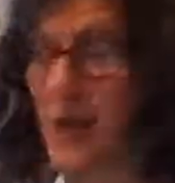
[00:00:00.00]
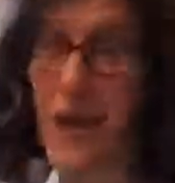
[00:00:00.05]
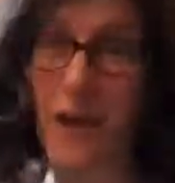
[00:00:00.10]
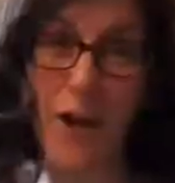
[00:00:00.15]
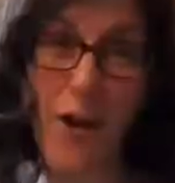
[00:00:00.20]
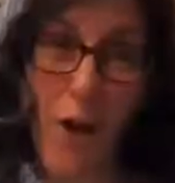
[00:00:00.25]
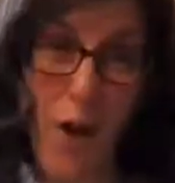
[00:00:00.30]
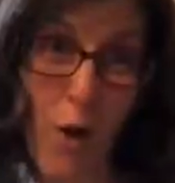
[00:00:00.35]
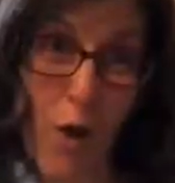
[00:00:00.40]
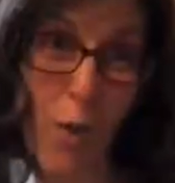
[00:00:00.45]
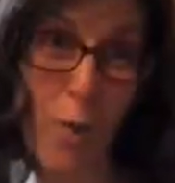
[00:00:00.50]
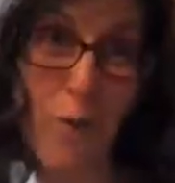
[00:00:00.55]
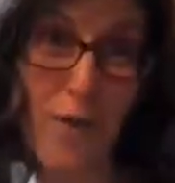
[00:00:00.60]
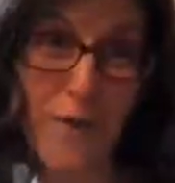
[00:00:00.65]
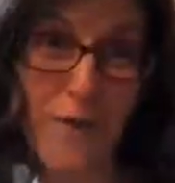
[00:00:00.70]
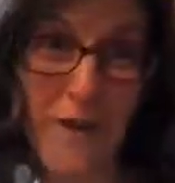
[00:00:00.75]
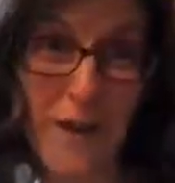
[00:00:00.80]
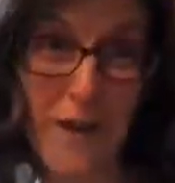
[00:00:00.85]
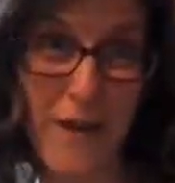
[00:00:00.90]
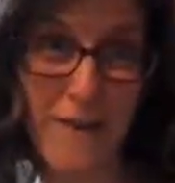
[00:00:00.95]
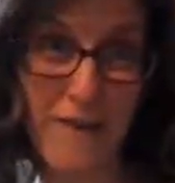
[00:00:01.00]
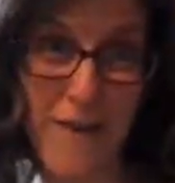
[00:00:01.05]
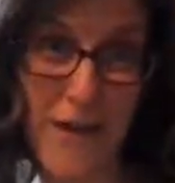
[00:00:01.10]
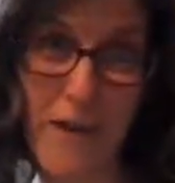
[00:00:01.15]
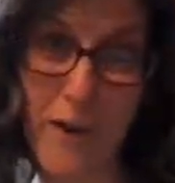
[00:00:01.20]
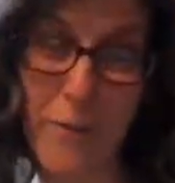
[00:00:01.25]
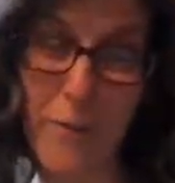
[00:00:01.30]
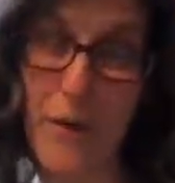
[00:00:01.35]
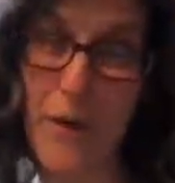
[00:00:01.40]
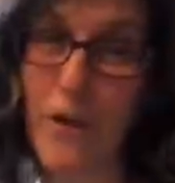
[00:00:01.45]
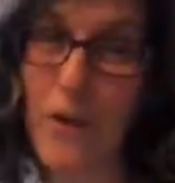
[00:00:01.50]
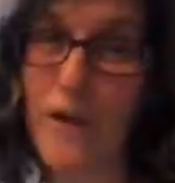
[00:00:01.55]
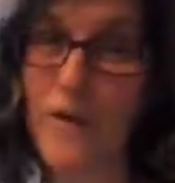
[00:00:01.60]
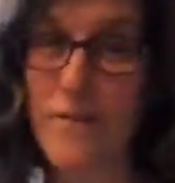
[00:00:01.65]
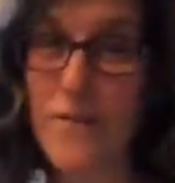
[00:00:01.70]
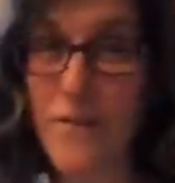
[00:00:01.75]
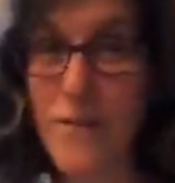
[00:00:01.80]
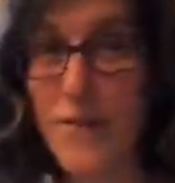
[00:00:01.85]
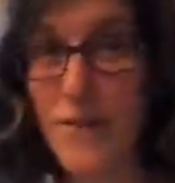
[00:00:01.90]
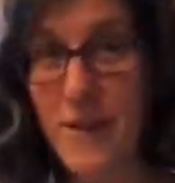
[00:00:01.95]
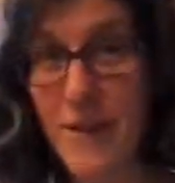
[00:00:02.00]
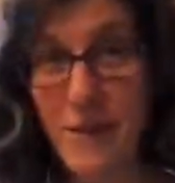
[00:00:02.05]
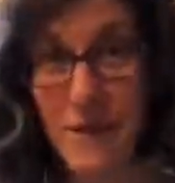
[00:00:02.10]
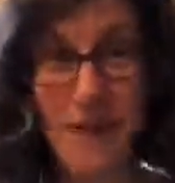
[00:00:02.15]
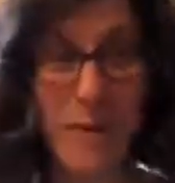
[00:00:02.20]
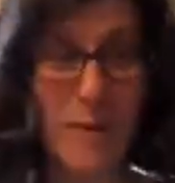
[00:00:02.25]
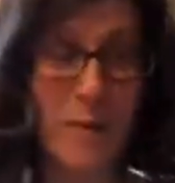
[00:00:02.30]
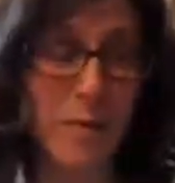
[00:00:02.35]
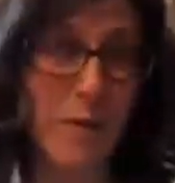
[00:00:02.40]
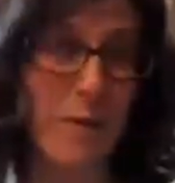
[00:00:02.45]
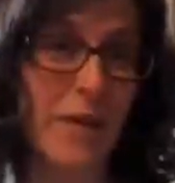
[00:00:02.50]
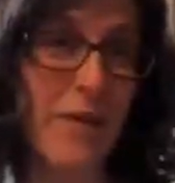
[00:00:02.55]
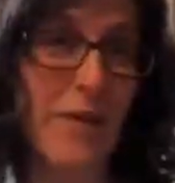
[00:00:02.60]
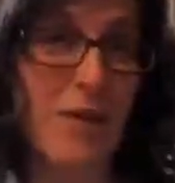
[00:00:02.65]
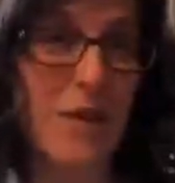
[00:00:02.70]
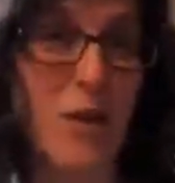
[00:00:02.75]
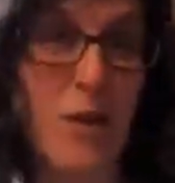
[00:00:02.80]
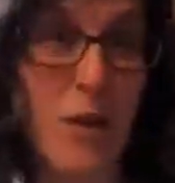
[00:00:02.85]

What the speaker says: I hope you found it valuable. If you think that people need to